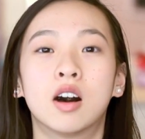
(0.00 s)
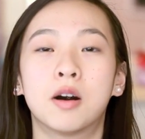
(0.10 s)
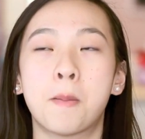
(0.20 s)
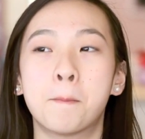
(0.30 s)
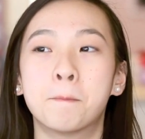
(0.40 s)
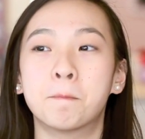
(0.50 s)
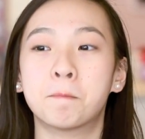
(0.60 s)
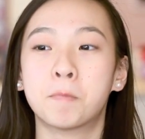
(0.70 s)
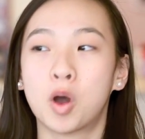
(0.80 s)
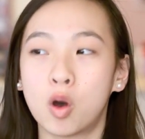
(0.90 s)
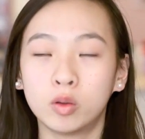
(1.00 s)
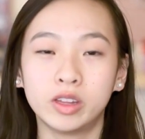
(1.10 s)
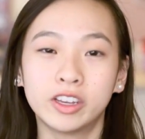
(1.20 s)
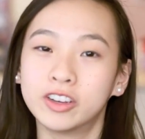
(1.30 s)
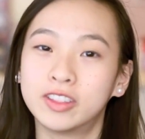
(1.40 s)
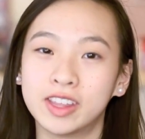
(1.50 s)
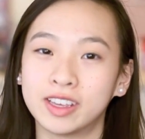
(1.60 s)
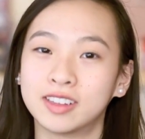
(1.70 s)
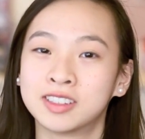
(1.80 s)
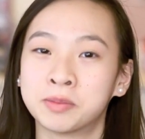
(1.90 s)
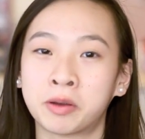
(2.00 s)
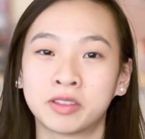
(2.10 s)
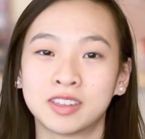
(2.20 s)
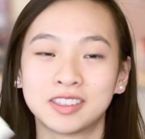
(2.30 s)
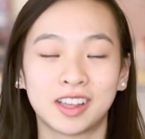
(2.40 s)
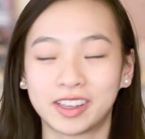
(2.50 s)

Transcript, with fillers: Um, only good things about this.